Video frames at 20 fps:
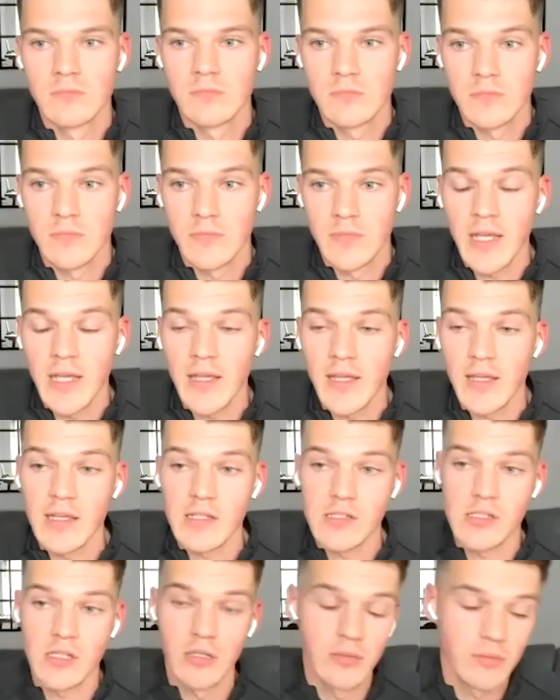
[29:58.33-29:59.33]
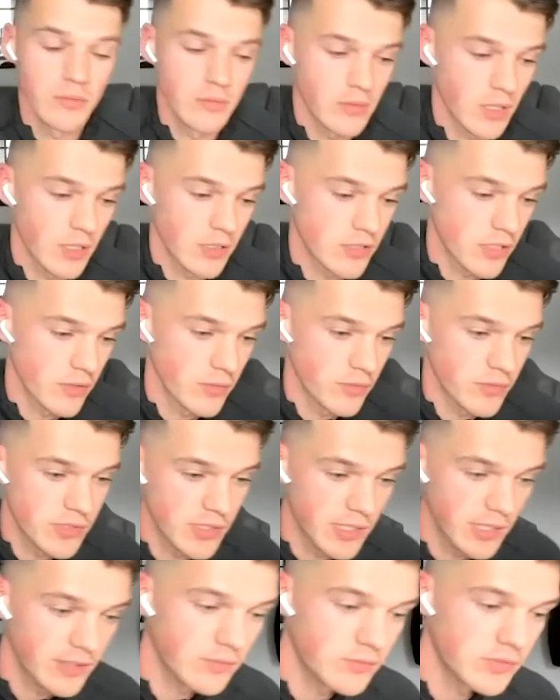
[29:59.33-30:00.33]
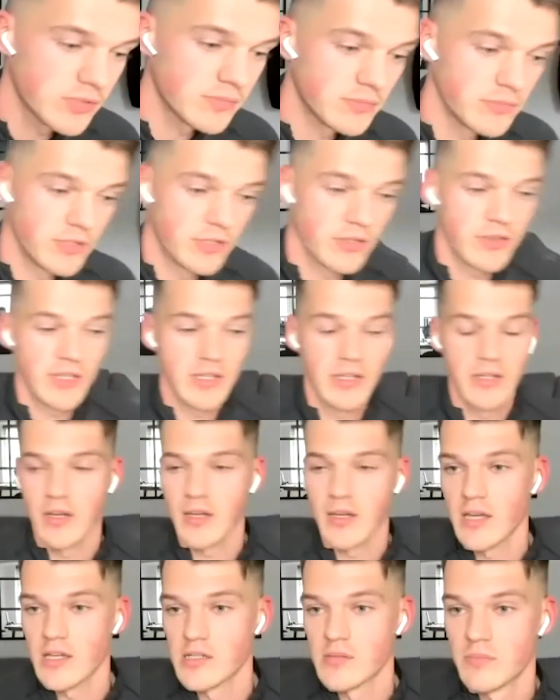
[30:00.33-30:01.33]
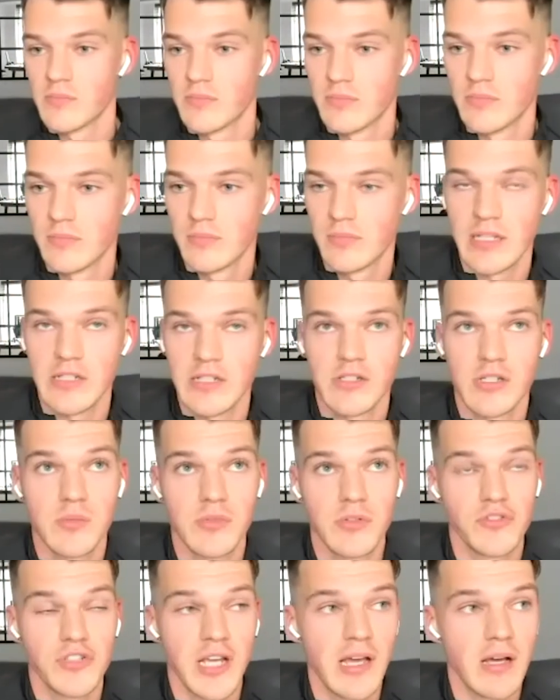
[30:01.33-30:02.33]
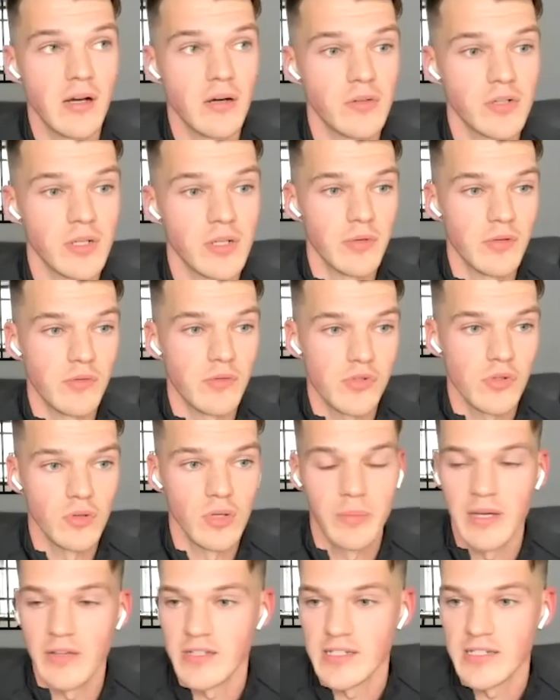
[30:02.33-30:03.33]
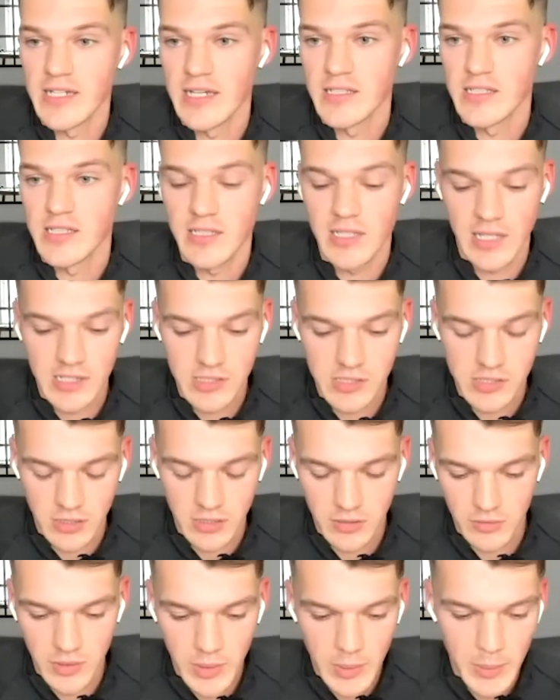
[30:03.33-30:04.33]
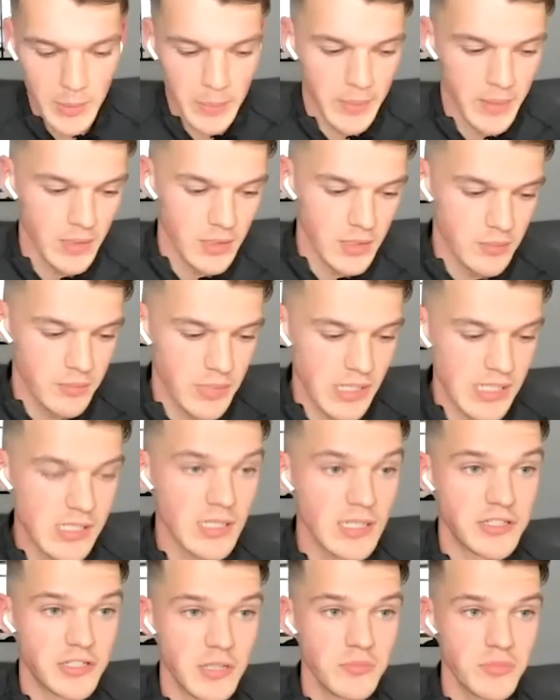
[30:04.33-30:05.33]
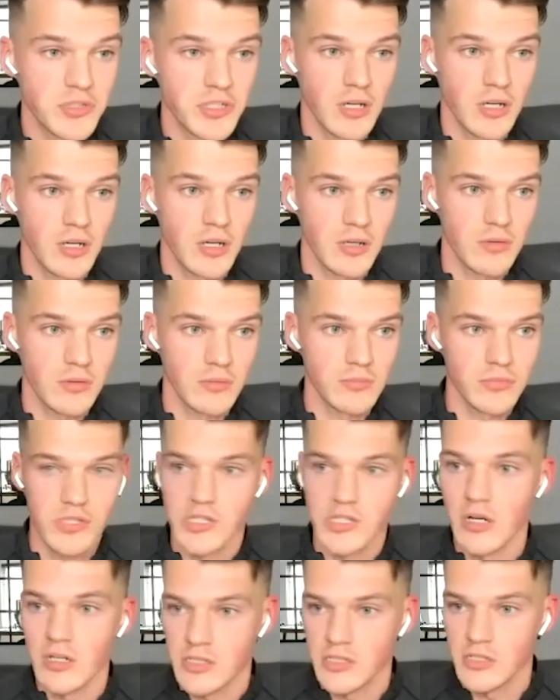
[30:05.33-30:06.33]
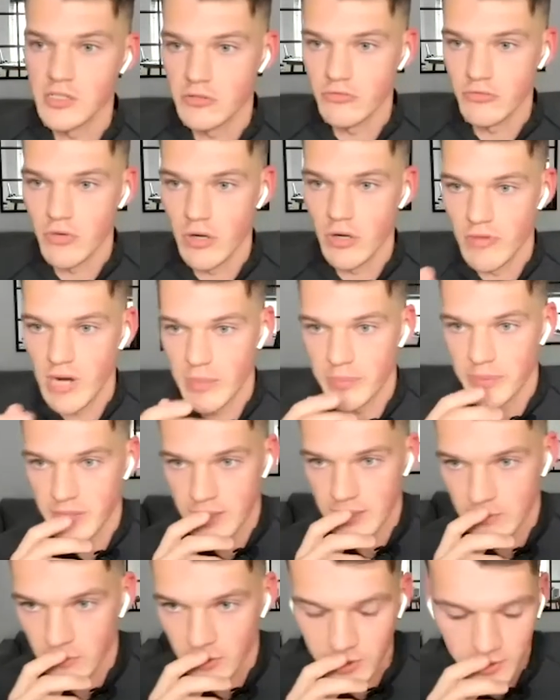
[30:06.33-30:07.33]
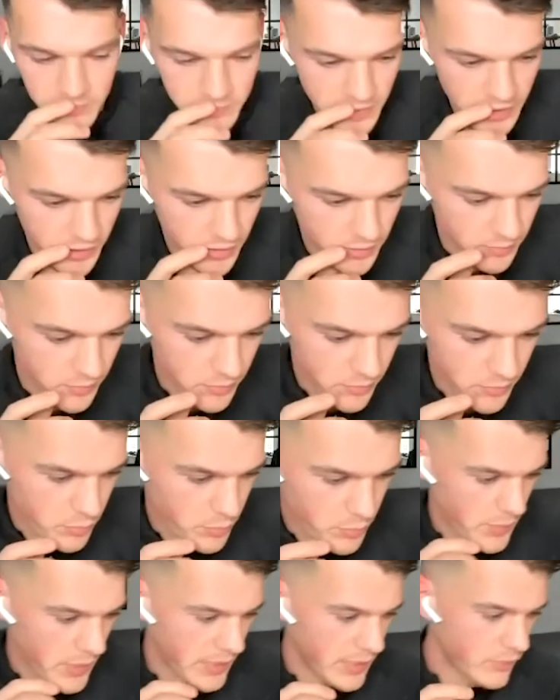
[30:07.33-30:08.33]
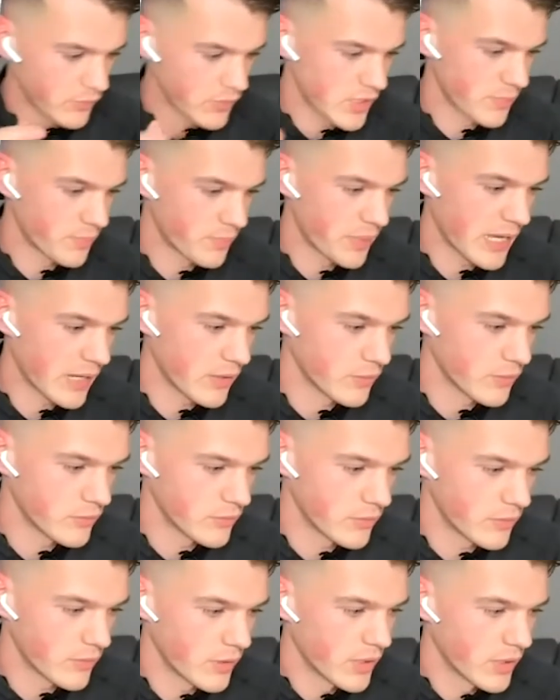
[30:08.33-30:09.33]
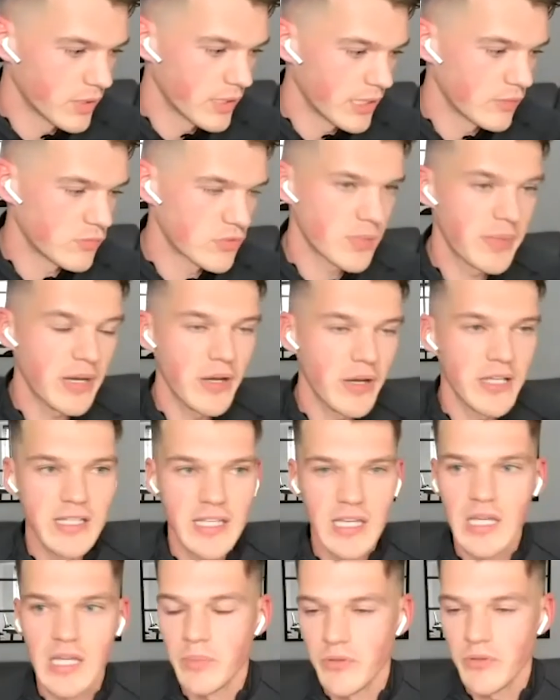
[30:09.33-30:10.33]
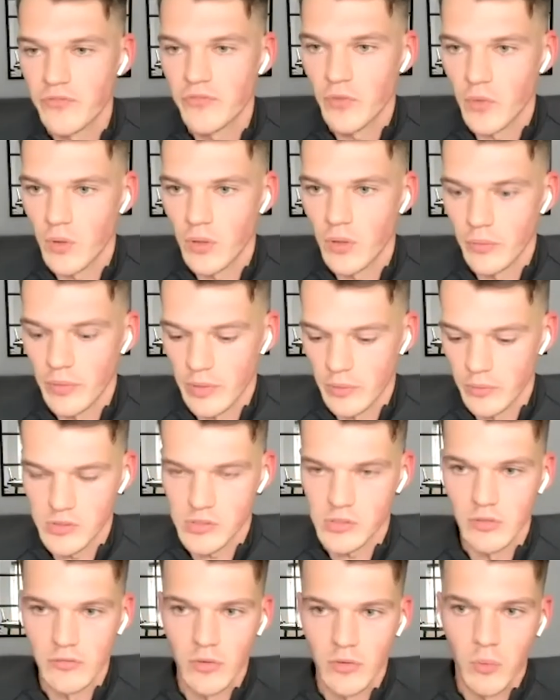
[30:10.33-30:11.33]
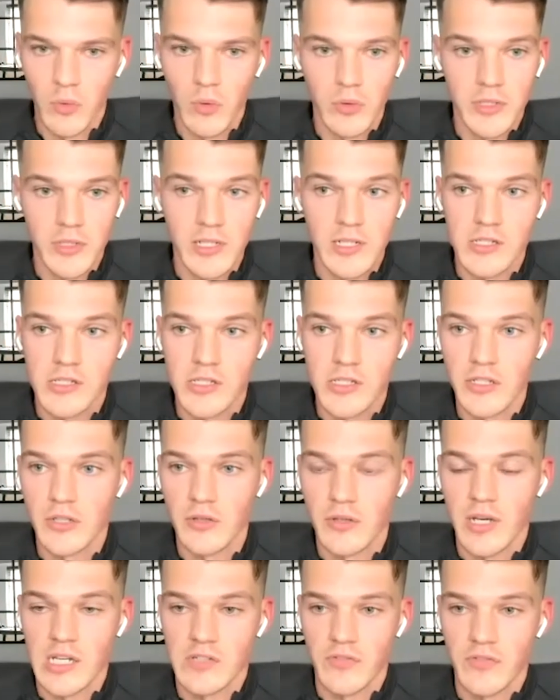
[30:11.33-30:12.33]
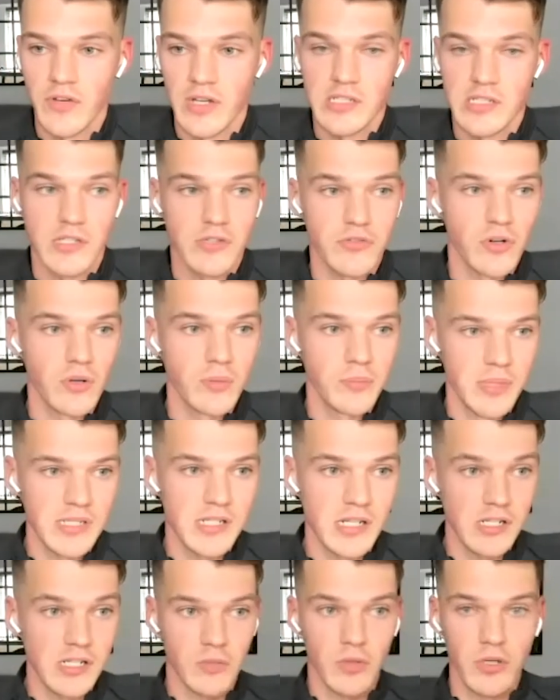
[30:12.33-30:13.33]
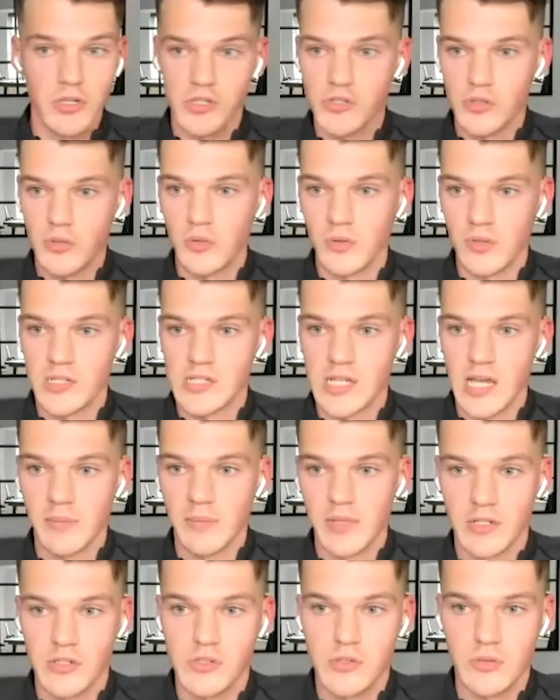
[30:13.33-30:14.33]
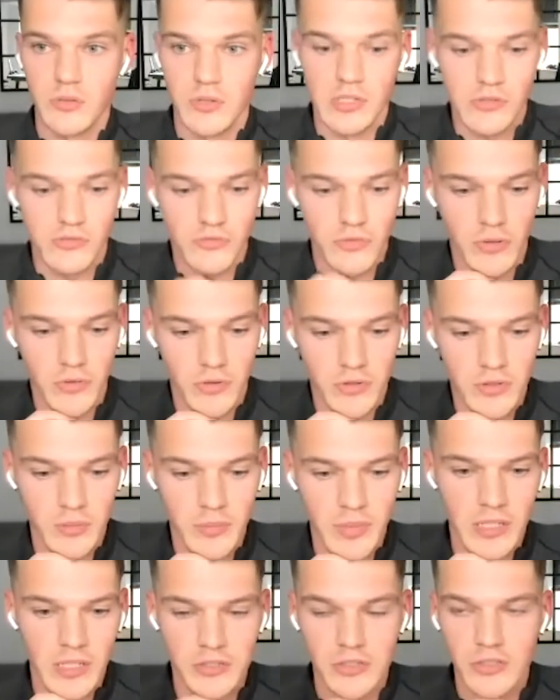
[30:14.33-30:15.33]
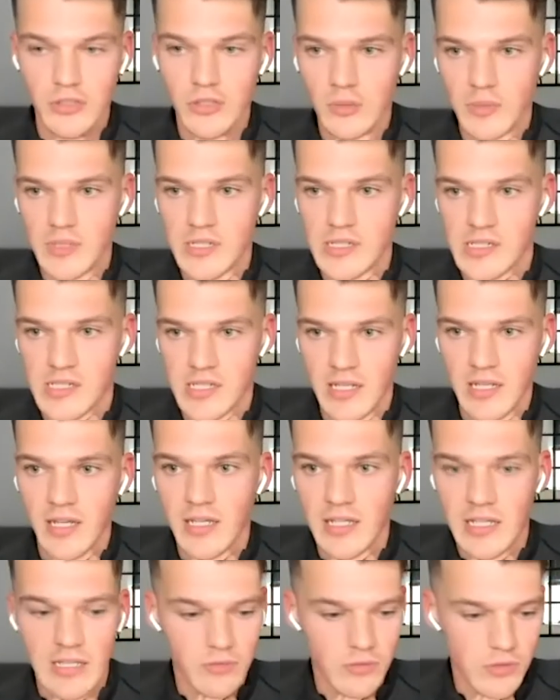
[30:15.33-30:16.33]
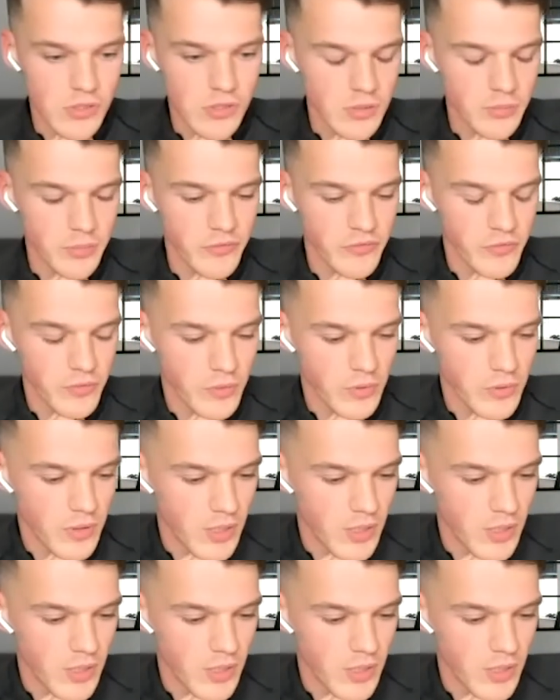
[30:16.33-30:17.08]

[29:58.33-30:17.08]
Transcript: Yeah. So it was, there was nothing, I guess, in terms of shareholding, all about the day-to-day. So basically, Gymshark started to grow rapidly, right? And it was about a year before we were sort of awarded as the UK's fastest growing business. So I saw this happening. I saw this growth coming, because you normally see it a year or two before.